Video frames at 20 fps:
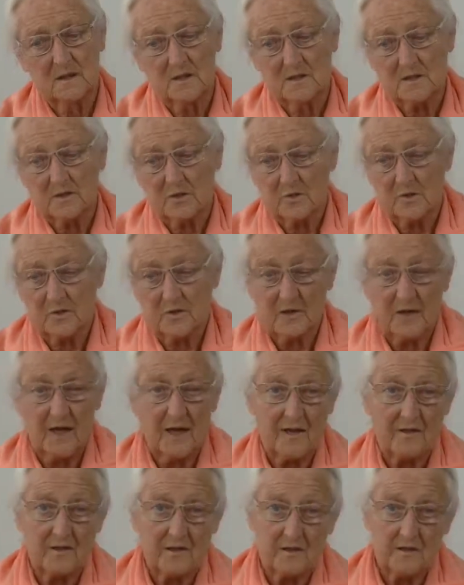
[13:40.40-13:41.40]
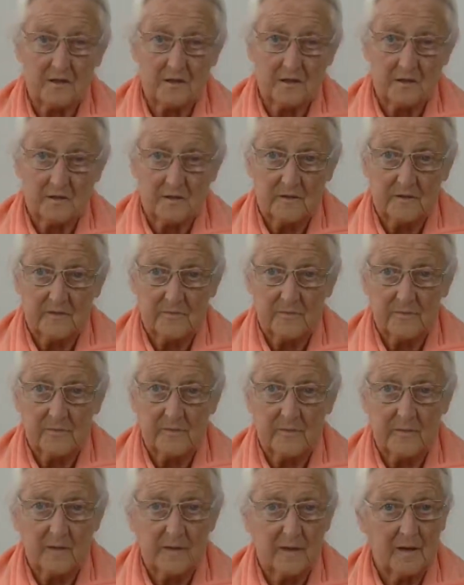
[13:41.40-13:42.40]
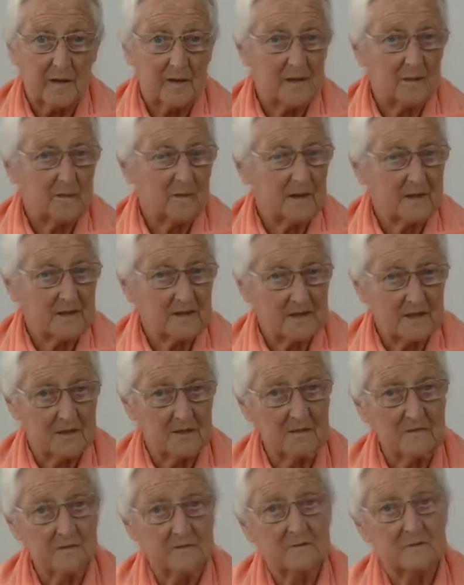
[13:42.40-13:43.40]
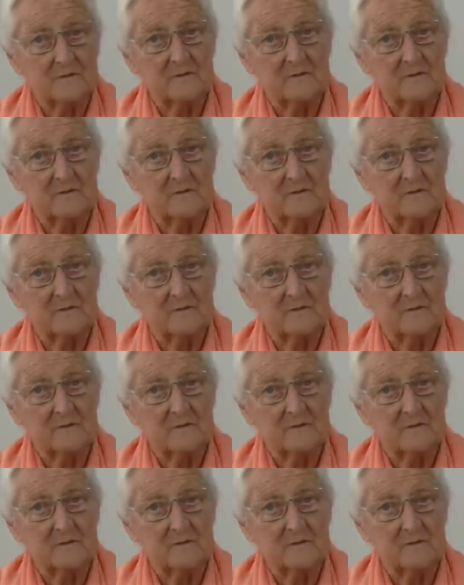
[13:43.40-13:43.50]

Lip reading: so that neither myself